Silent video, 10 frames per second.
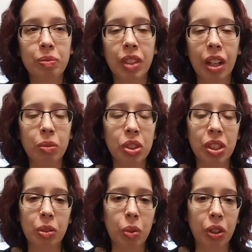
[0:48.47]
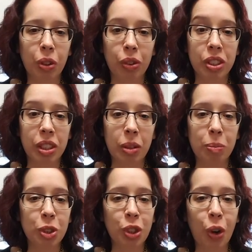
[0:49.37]
I'm just gonna want to go to
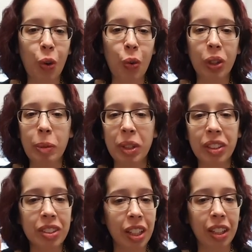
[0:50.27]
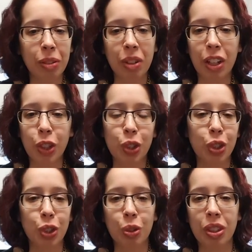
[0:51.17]
sleep. So let me take advantage
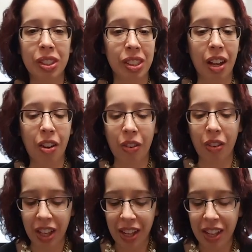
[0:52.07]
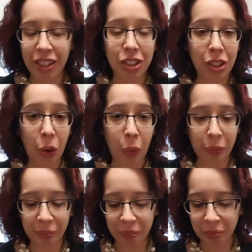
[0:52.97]
and do this now. So,
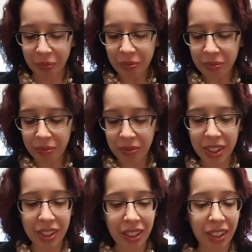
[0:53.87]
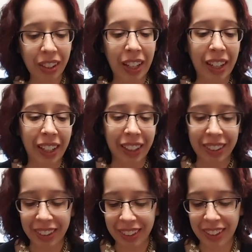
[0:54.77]

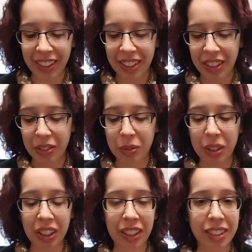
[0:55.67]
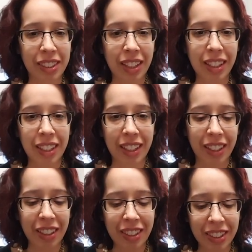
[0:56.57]
okay, really exciting
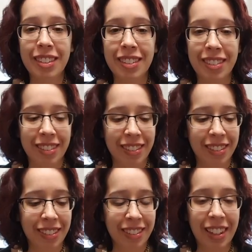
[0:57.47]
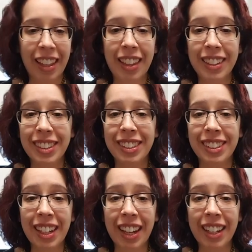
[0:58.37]
here. This is
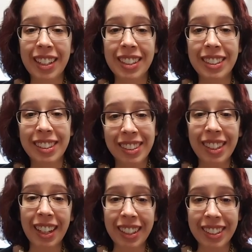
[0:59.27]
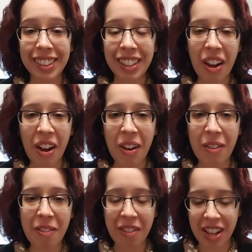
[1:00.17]
day 6
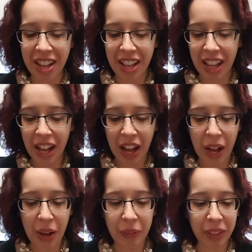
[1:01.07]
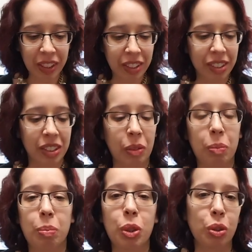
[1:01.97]
of these
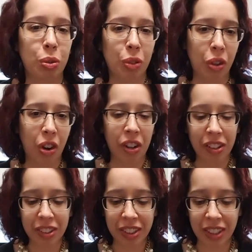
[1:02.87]
beautiful cards